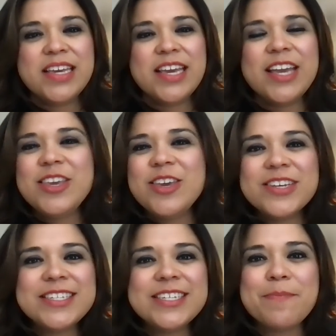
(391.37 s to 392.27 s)
Can you
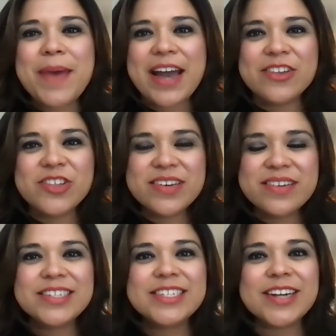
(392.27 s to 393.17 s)
just
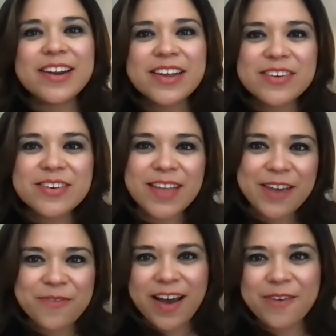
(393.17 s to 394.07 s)
imagine starting your
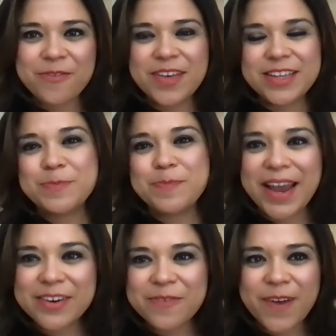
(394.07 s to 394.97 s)
life off as
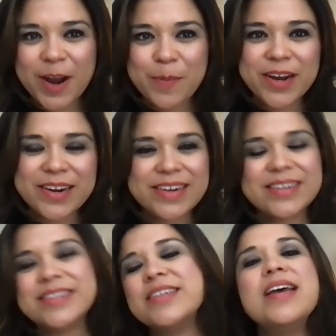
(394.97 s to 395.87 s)
migrant farm
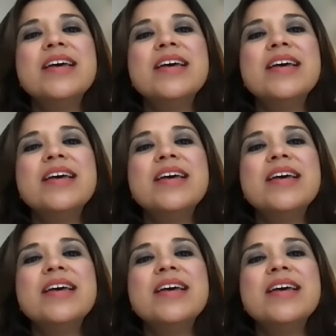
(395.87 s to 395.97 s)
workers